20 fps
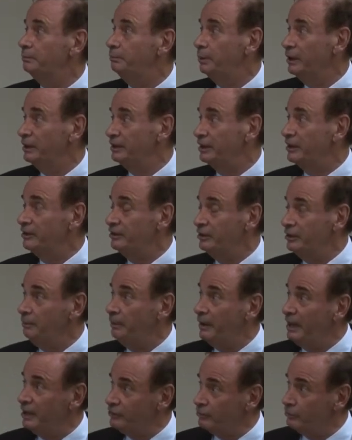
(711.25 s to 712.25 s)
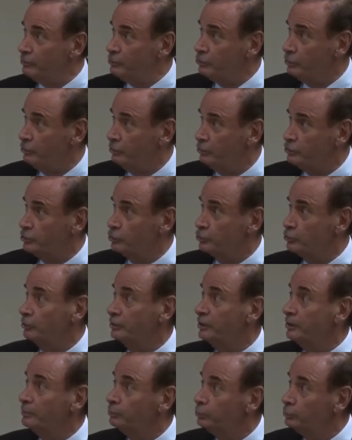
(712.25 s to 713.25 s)
But I think past research has
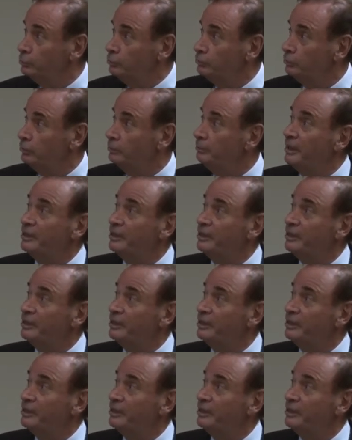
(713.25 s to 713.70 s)
shown that brutal